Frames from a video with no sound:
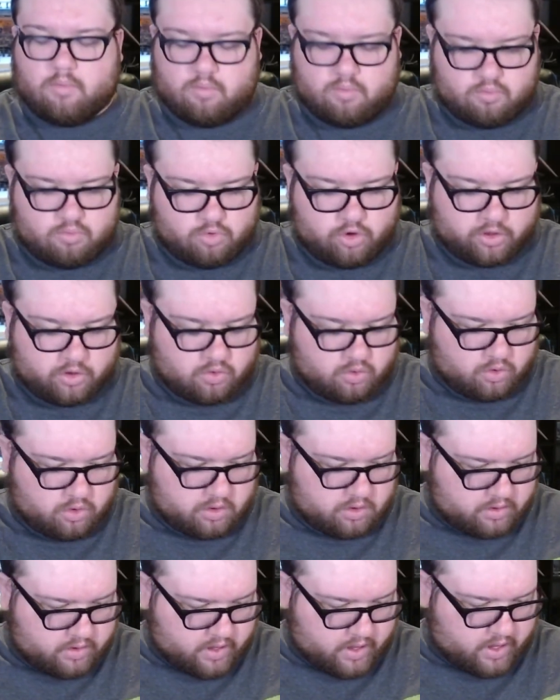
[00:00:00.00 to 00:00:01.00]
Really cool.
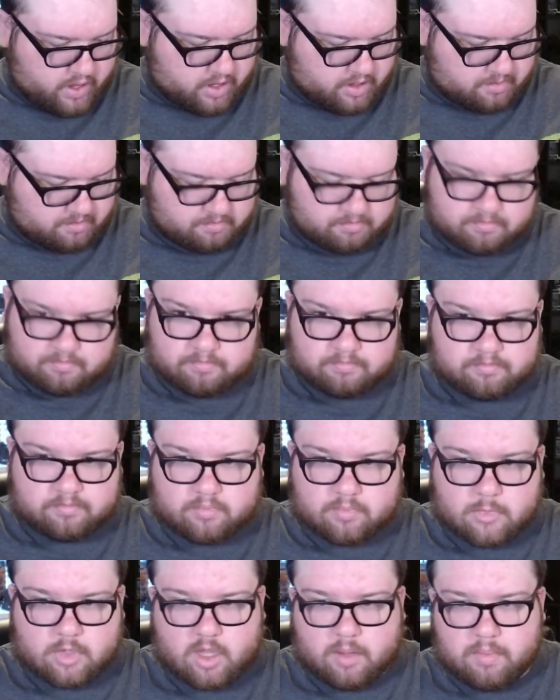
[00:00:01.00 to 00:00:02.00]

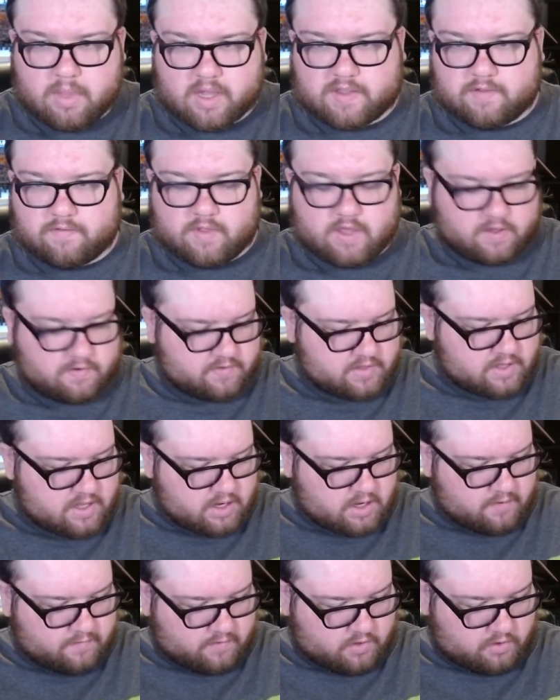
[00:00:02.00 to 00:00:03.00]
Mix of things
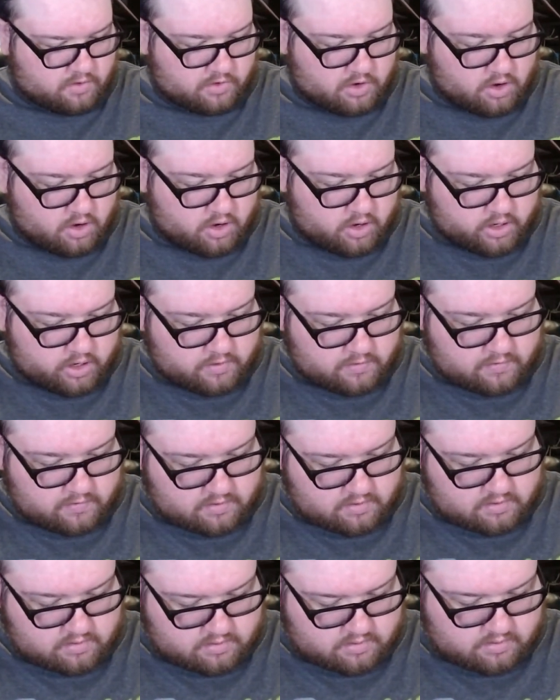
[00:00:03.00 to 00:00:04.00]
there for those cards.
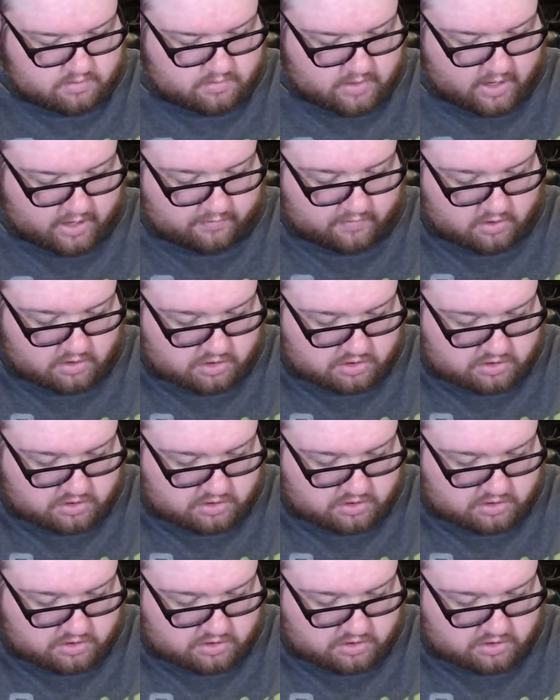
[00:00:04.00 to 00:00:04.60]
Like I said,